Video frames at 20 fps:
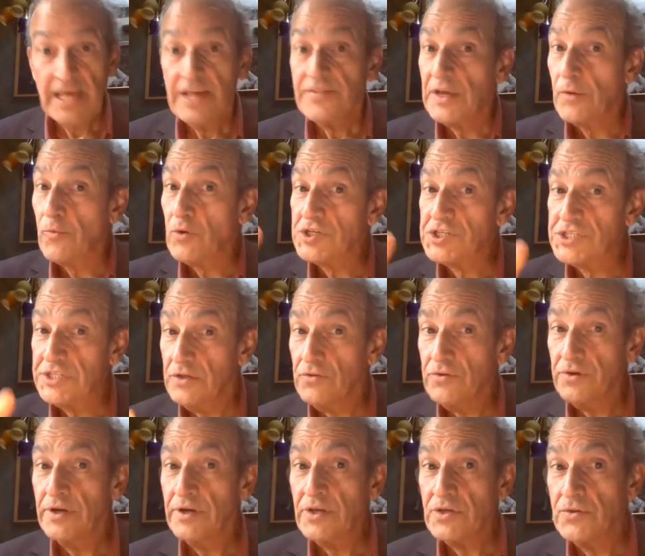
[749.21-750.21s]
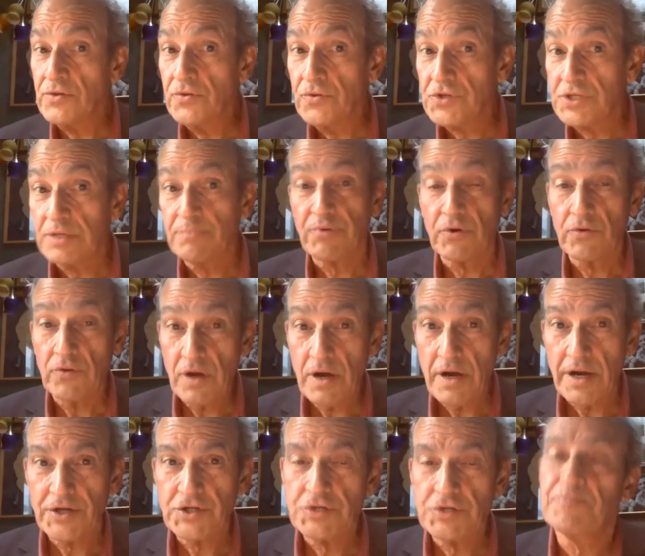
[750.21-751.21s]
They were still going to use a
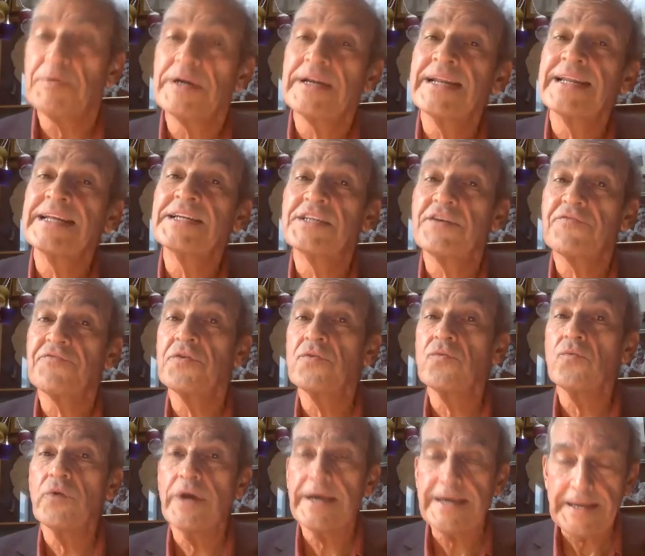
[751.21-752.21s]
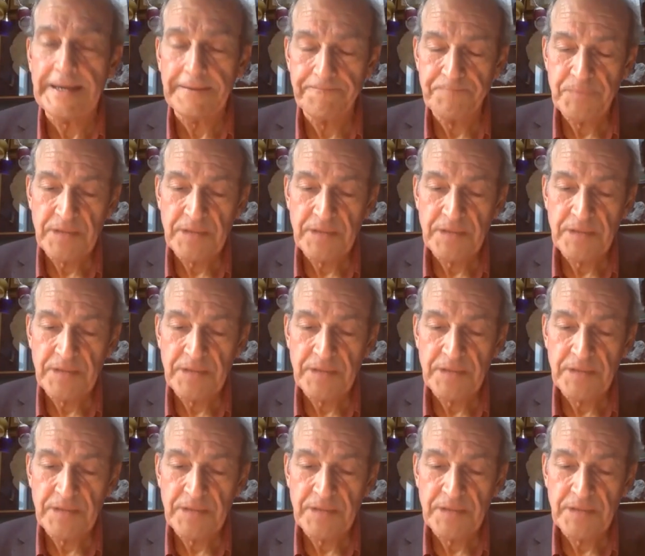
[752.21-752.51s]
barrage, but in a different way.